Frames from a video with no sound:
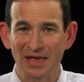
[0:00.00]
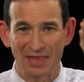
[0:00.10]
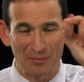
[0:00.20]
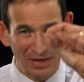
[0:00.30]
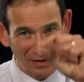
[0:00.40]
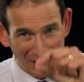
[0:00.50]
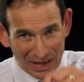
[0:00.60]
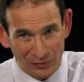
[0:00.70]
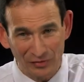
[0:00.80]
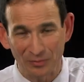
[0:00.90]
that might
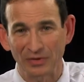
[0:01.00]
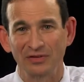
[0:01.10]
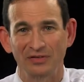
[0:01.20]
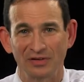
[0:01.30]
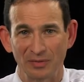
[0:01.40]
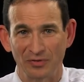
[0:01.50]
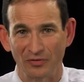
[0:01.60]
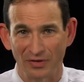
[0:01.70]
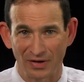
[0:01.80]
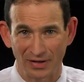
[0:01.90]
allow someone to sleep
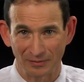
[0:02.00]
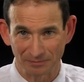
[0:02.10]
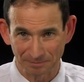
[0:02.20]
through the night.